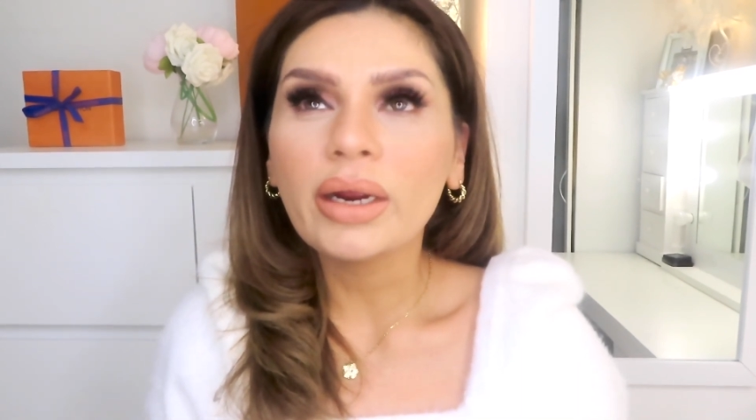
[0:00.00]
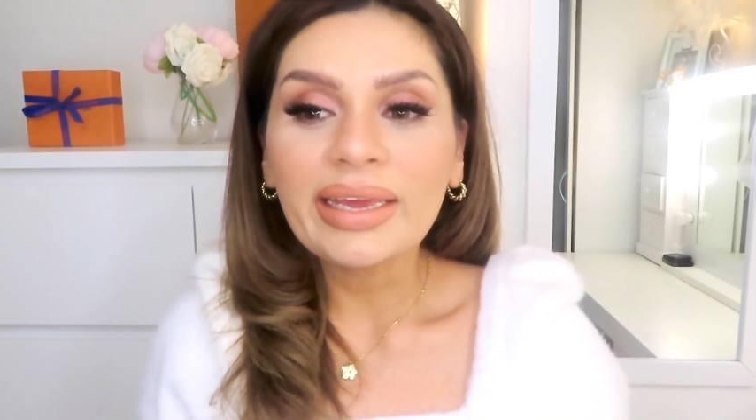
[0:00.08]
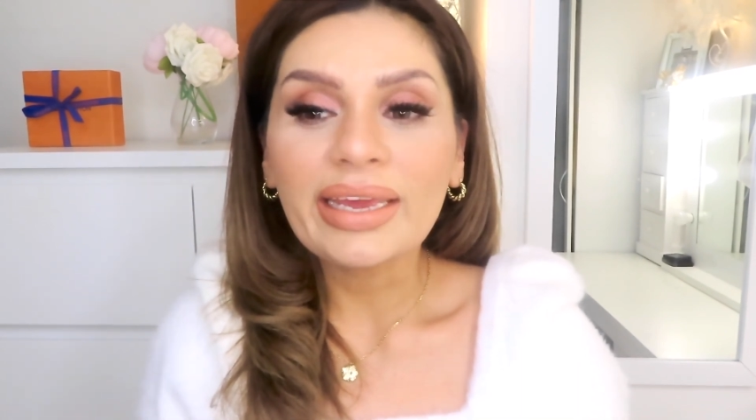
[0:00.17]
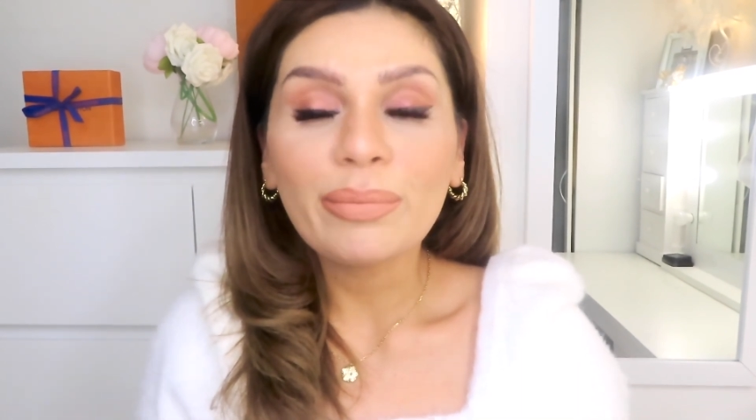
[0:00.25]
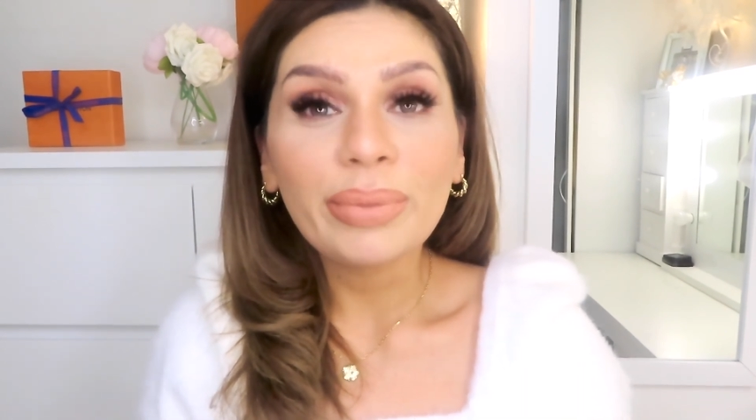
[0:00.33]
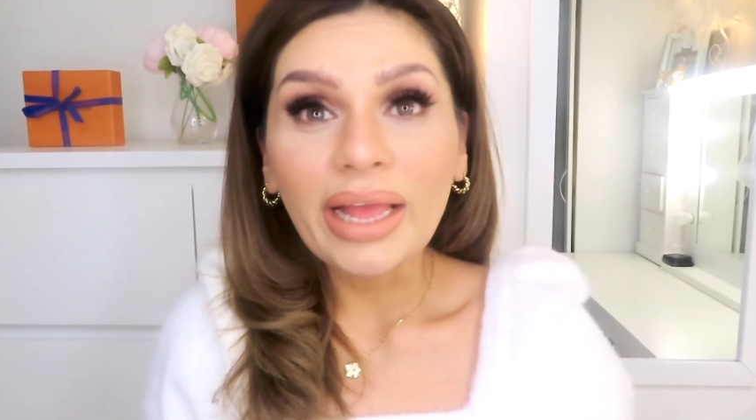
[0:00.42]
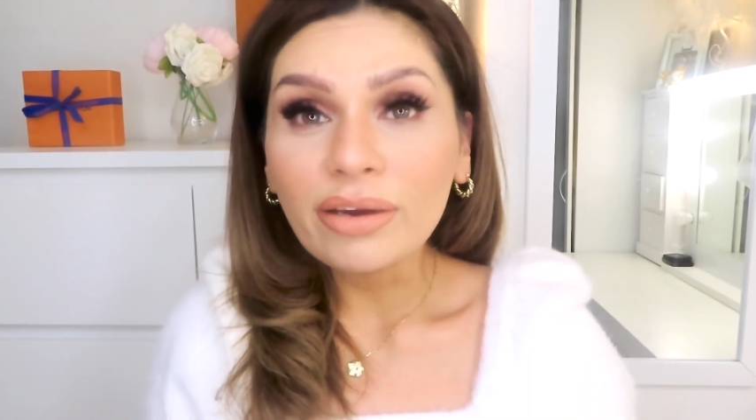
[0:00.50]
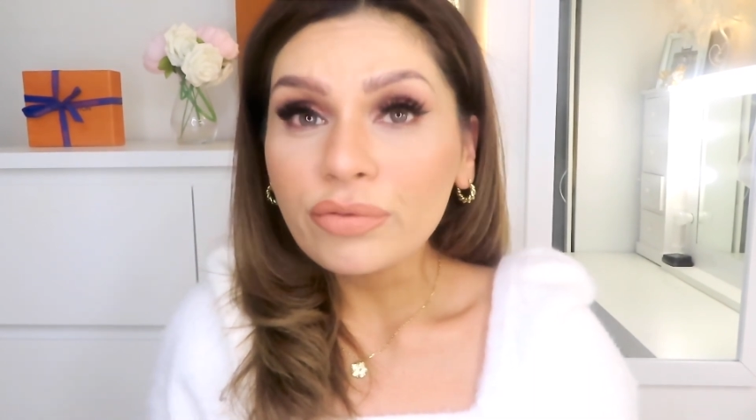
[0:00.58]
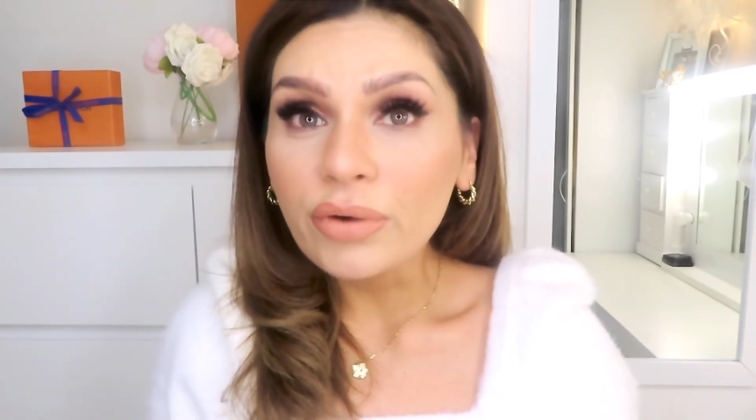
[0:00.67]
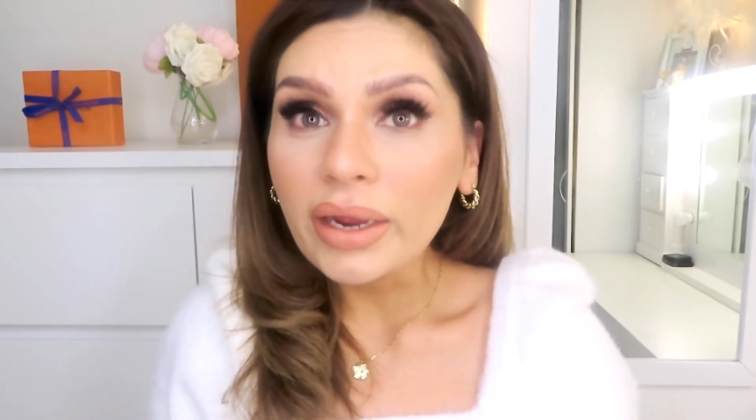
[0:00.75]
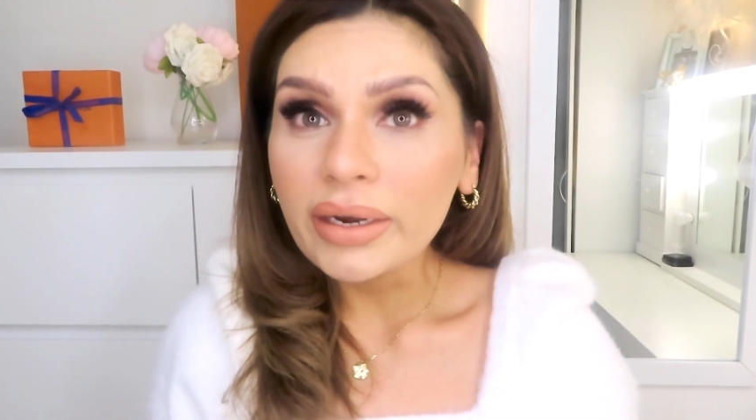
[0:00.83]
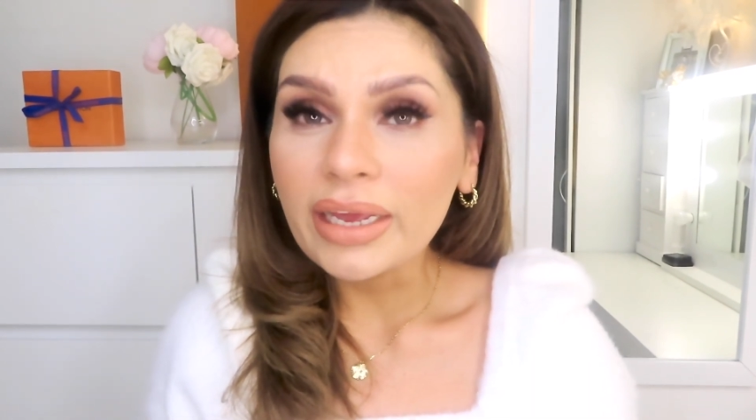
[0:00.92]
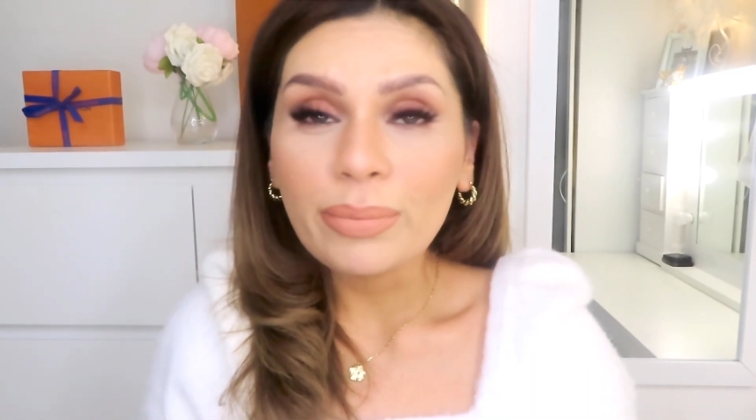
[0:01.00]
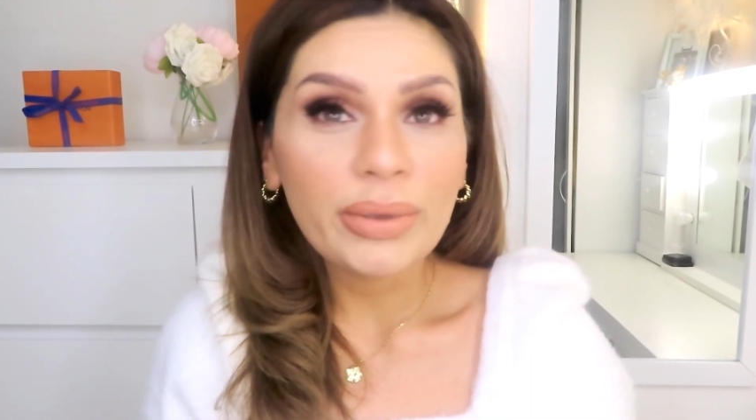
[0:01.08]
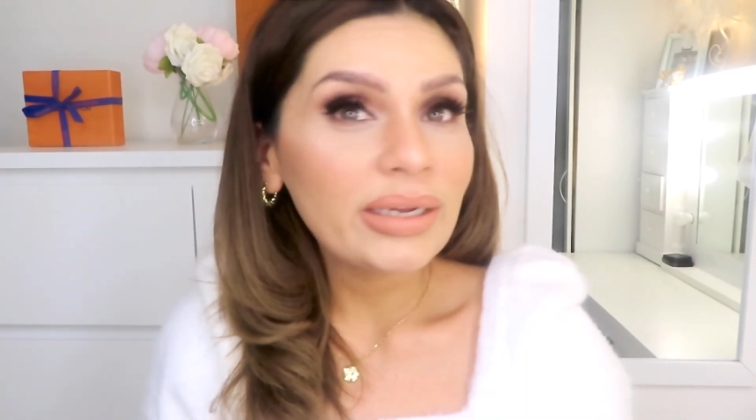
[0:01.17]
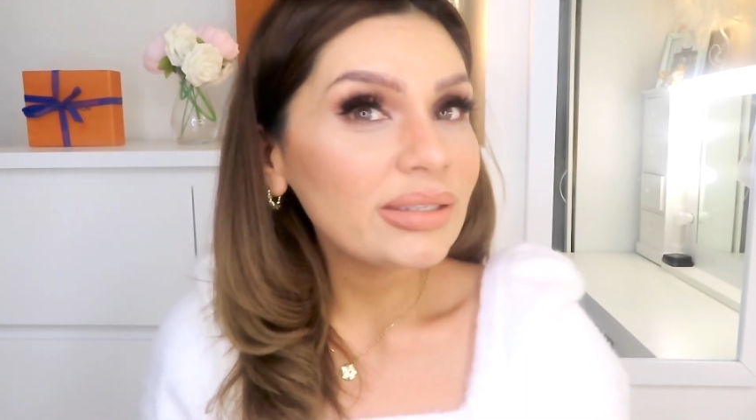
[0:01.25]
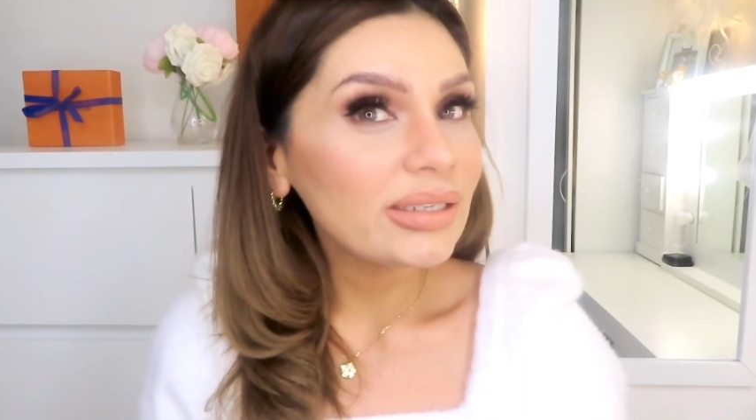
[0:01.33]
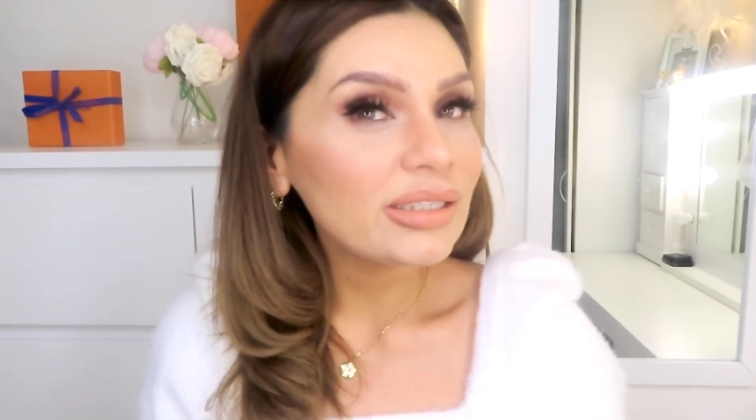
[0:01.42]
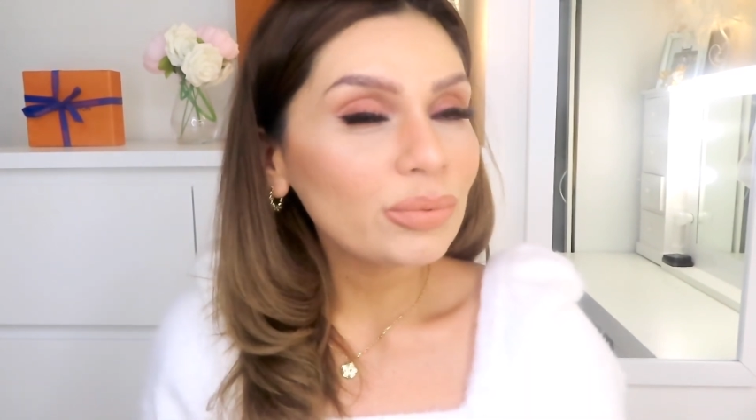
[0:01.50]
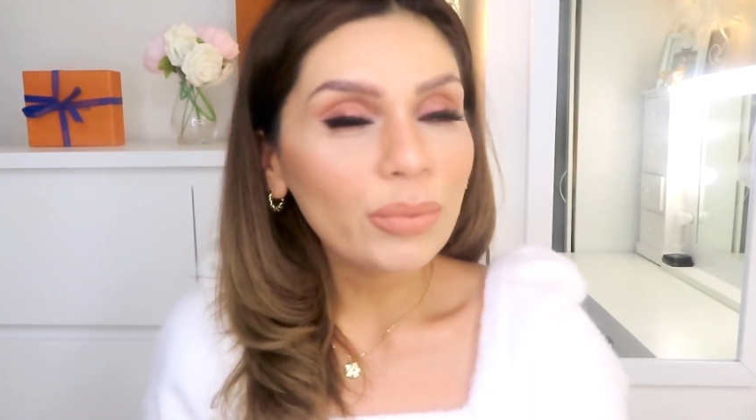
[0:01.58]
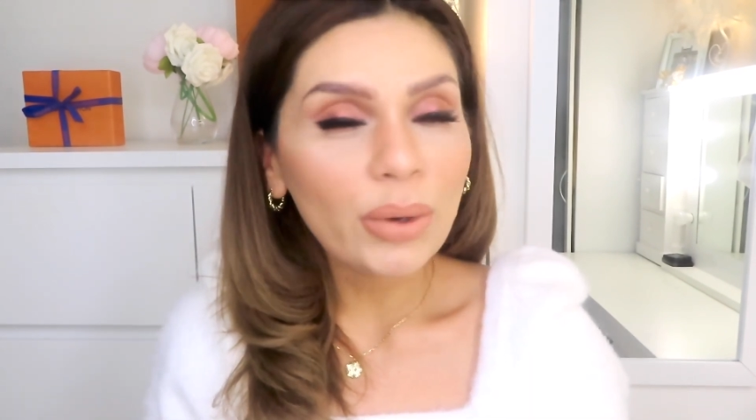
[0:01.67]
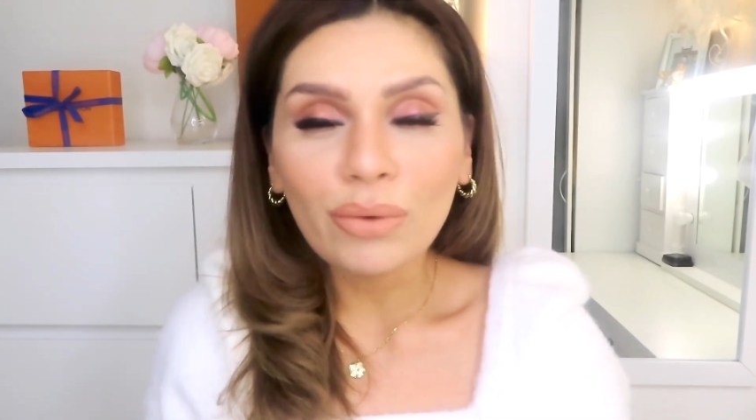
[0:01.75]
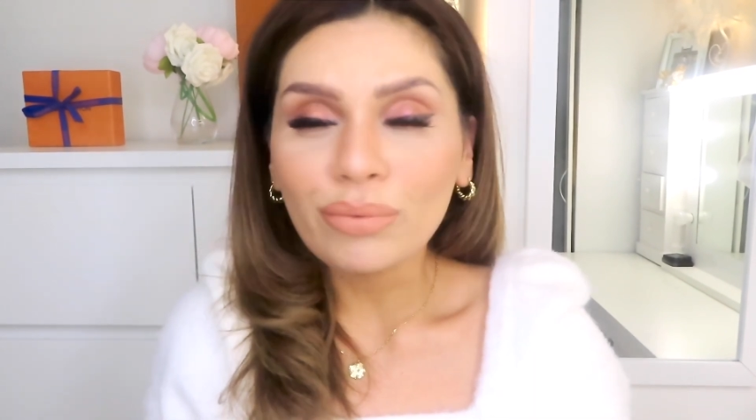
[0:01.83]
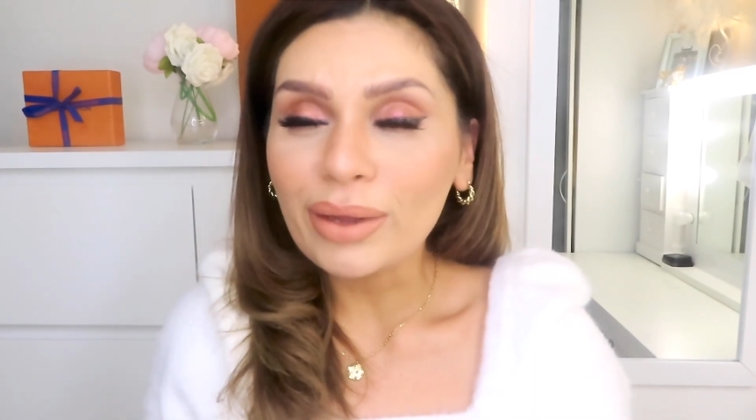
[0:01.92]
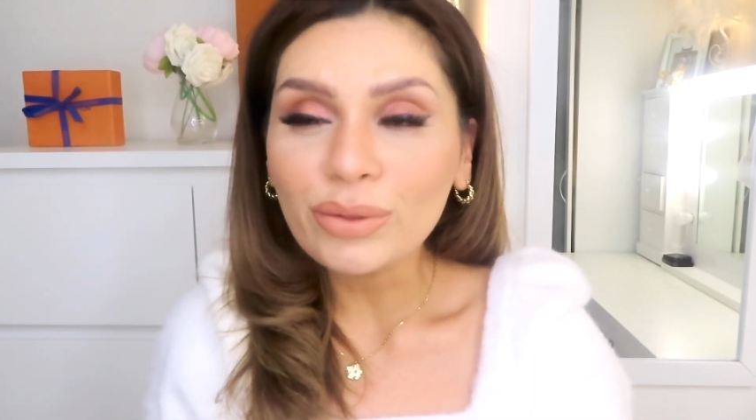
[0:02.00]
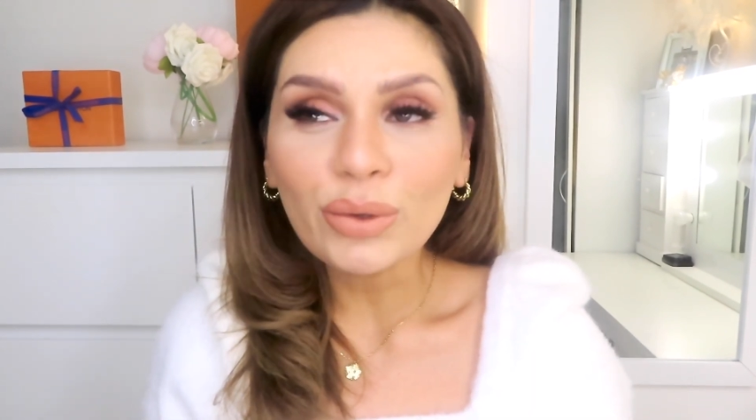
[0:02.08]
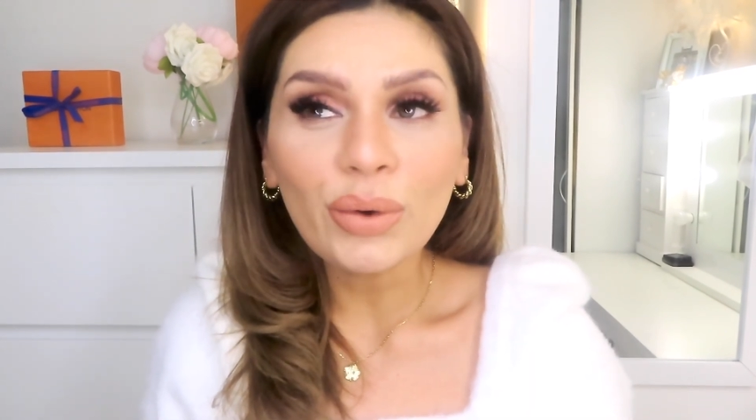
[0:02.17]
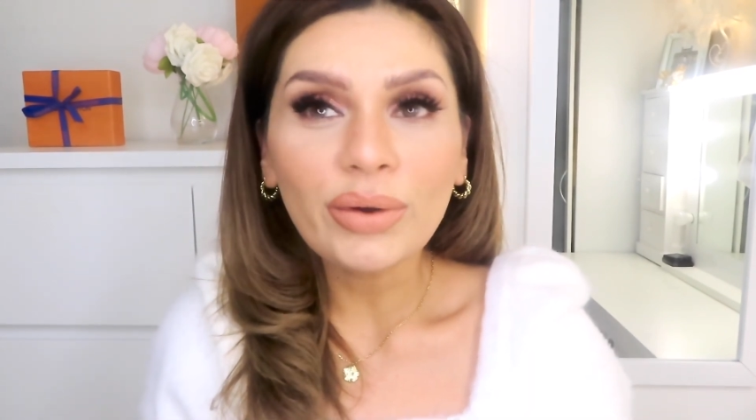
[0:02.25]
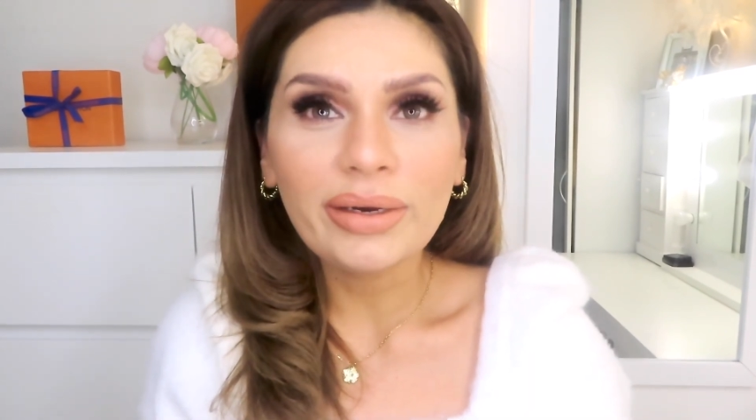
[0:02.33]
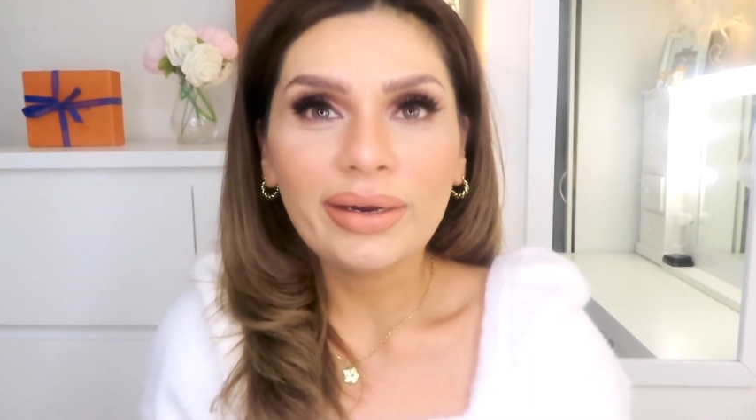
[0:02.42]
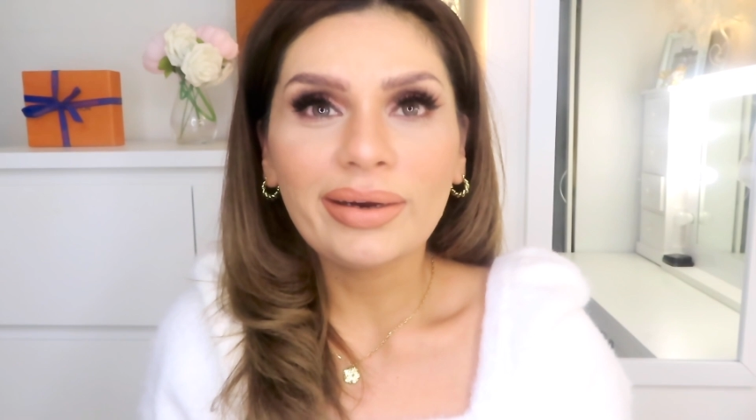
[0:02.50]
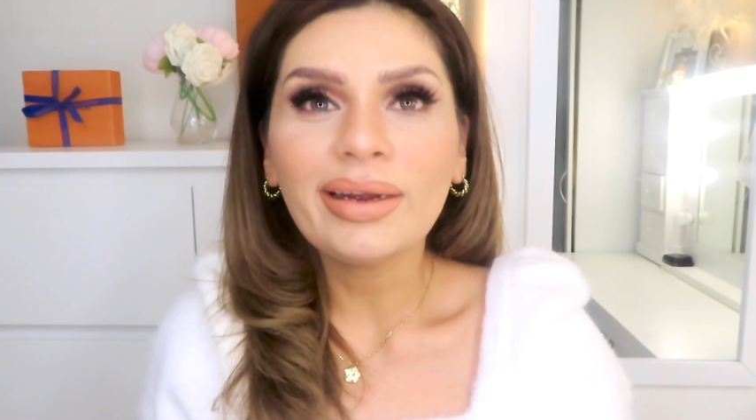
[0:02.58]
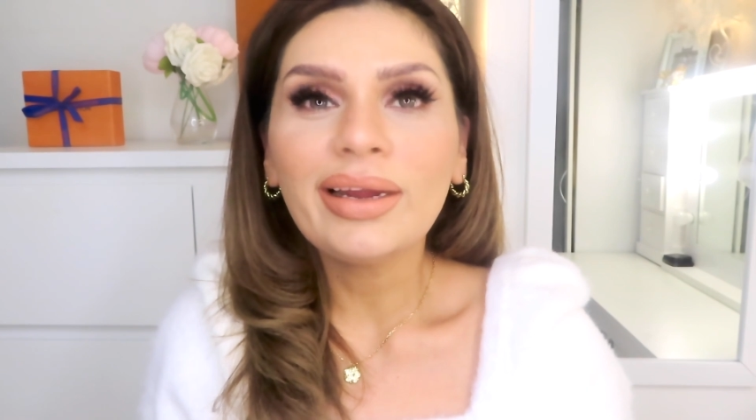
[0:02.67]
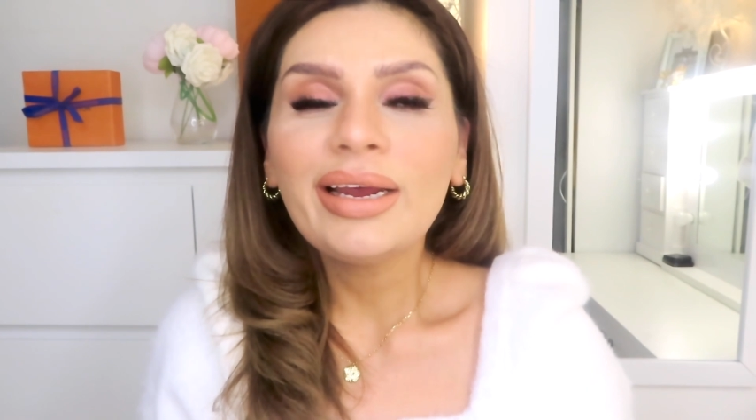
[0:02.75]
King Black Friday because it's around the corner.